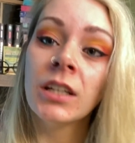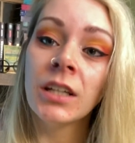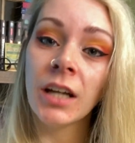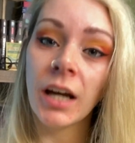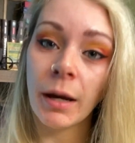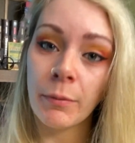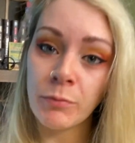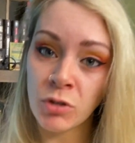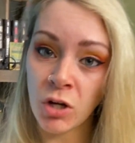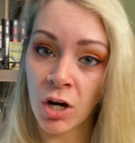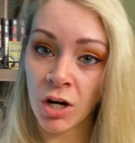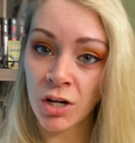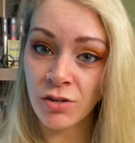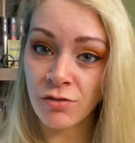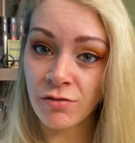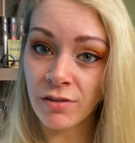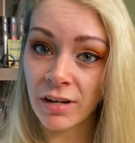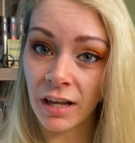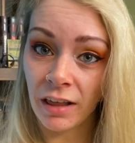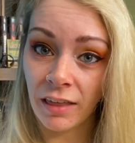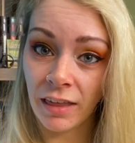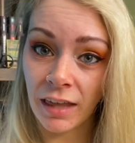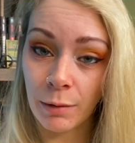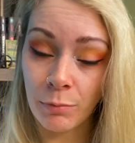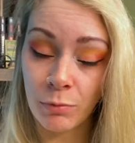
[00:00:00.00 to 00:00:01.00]
I'm trying to
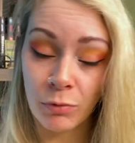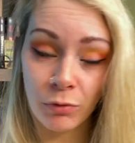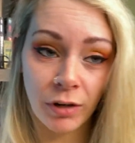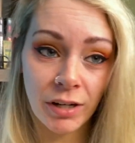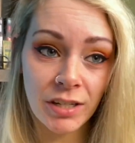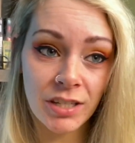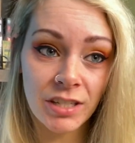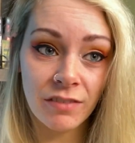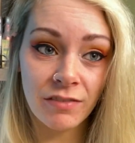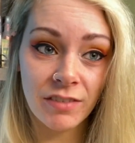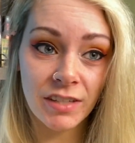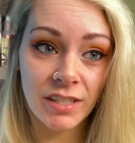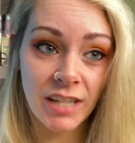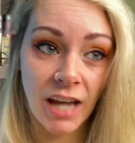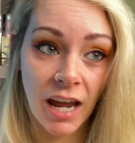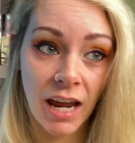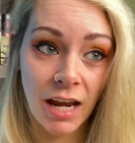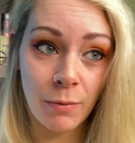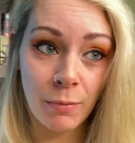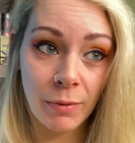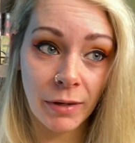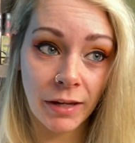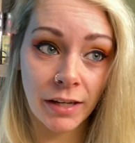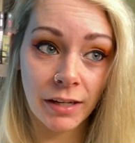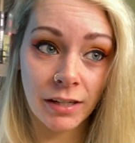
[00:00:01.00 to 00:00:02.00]
reclaim the rest of the day
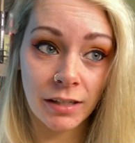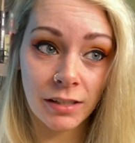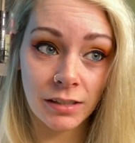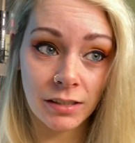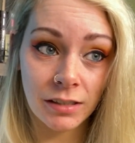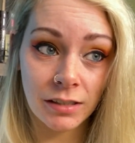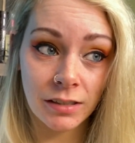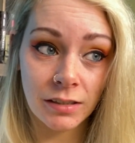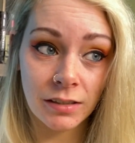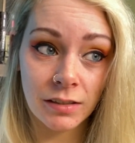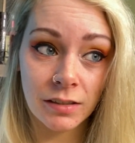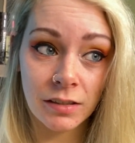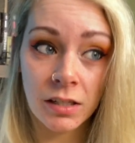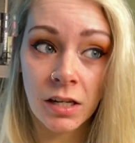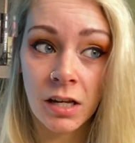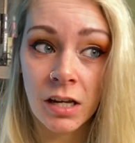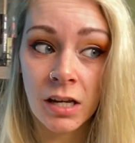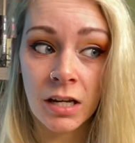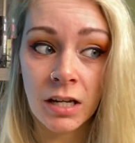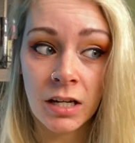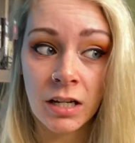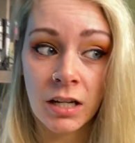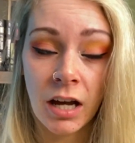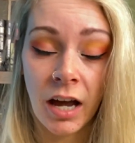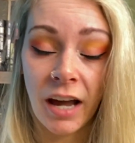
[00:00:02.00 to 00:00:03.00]
because
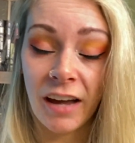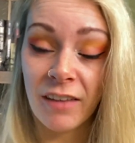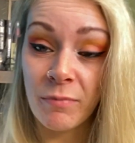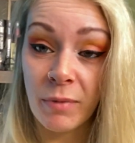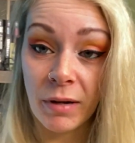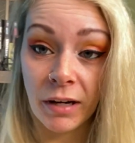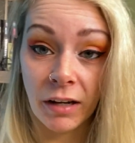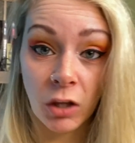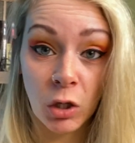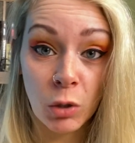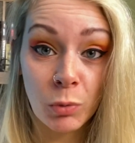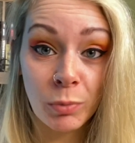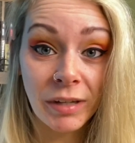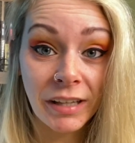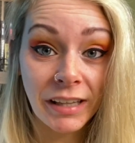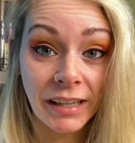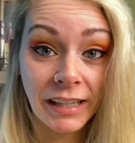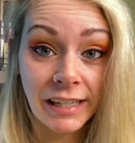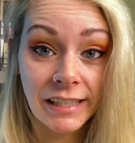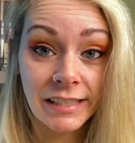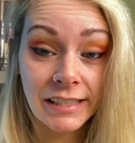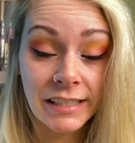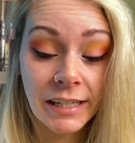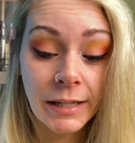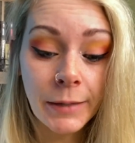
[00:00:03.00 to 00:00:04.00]
I've been a little bit
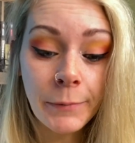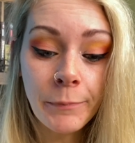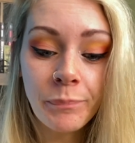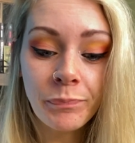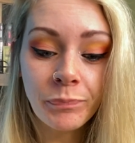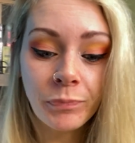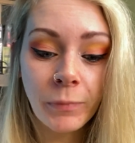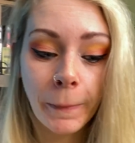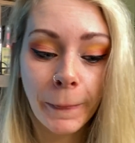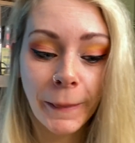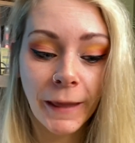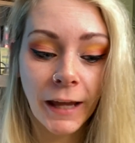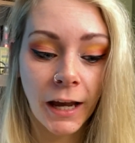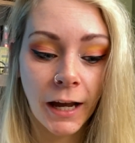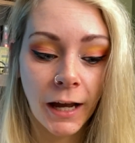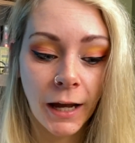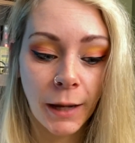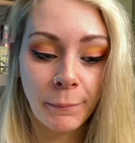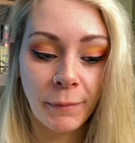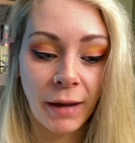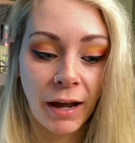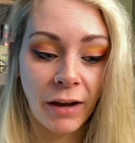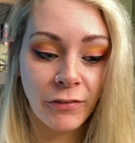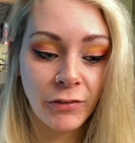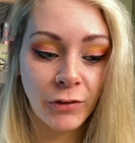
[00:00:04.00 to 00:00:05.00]
lazy.
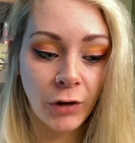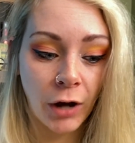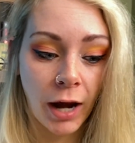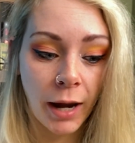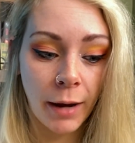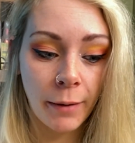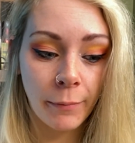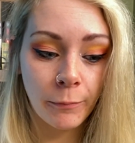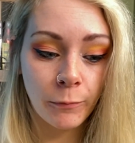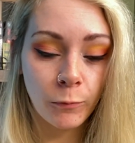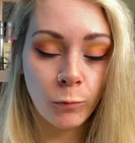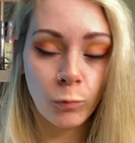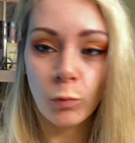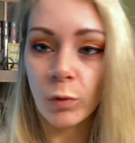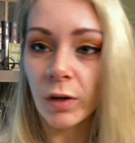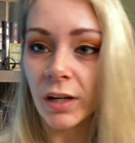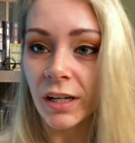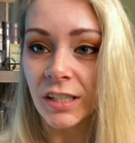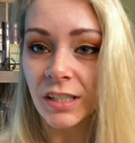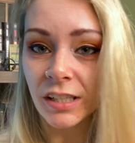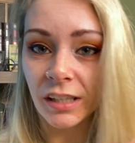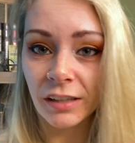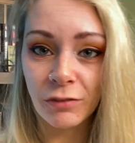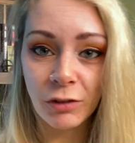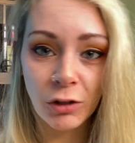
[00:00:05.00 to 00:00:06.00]
After we
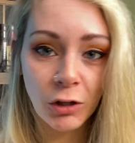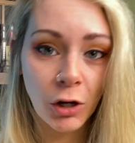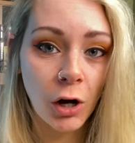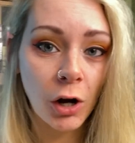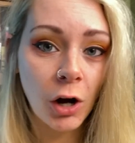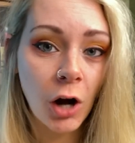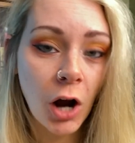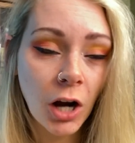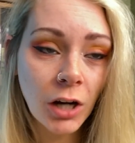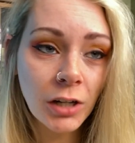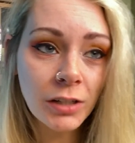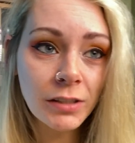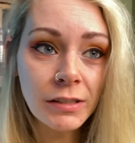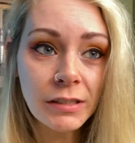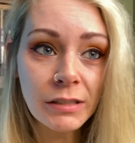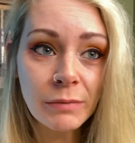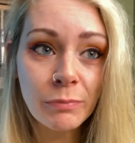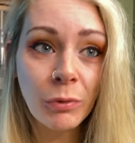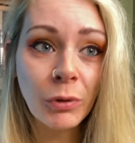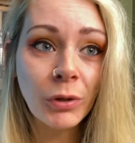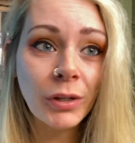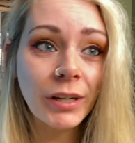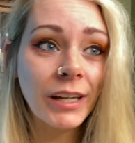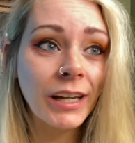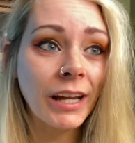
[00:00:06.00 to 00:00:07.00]
delivered our cards this
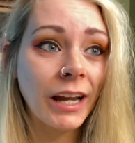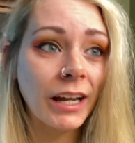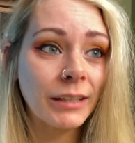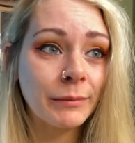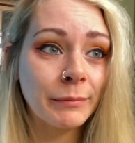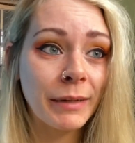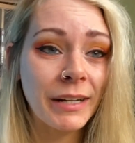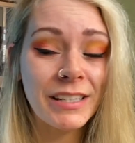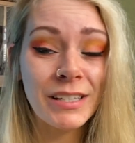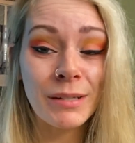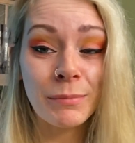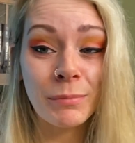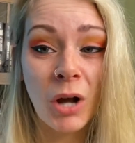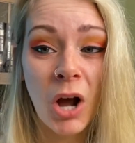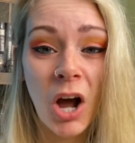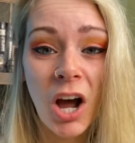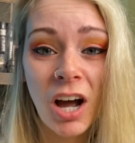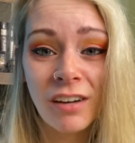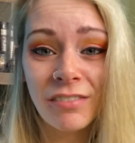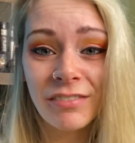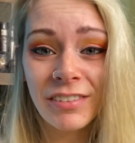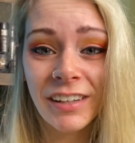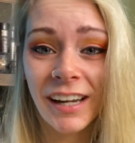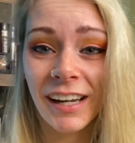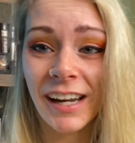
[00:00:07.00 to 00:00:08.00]
morning, I made some
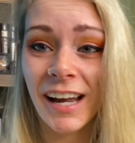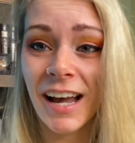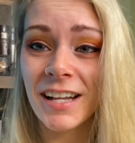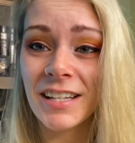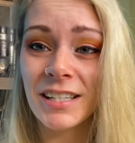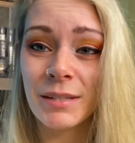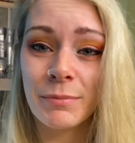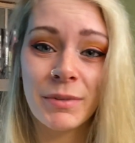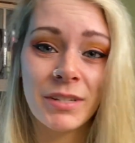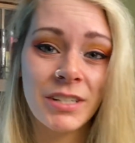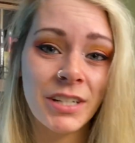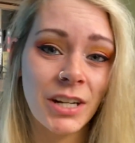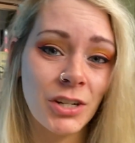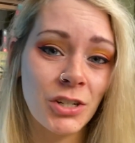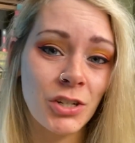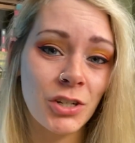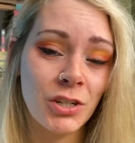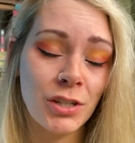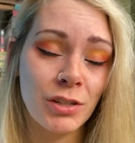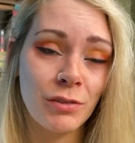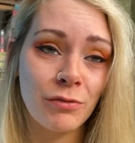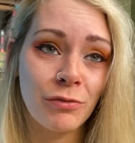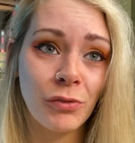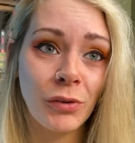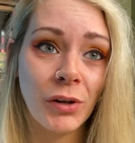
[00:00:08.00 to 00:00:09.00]
coffee. I had some intentions
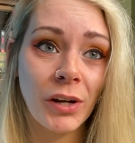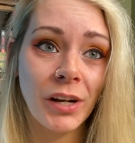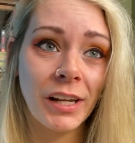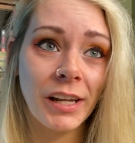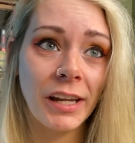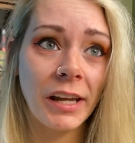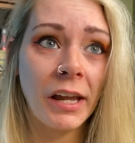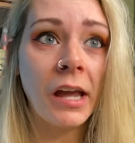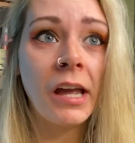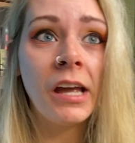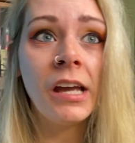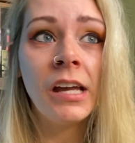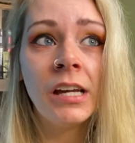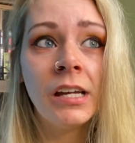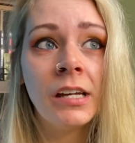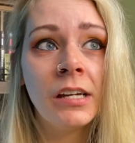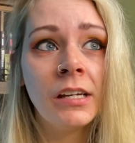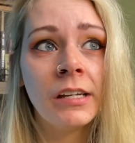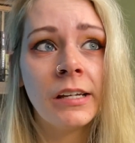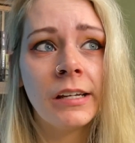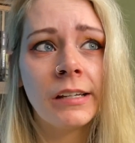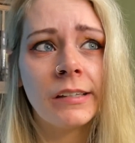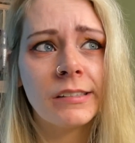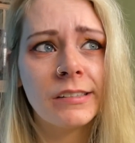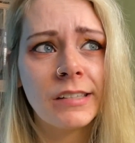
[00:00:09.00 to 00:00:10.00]
of reading.
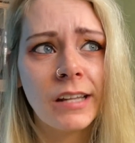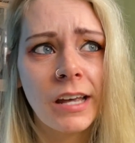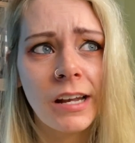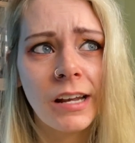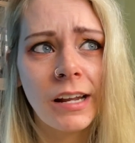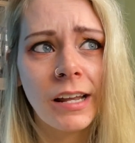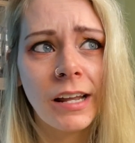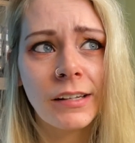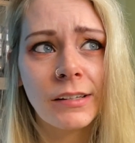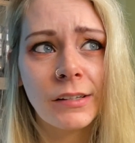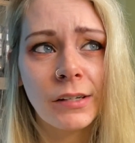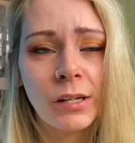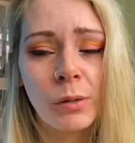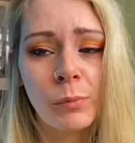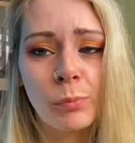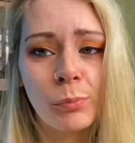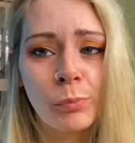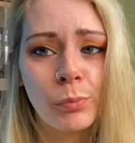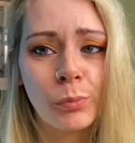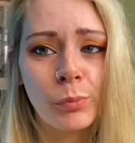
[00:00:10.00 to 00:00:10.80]
Instead, I ended up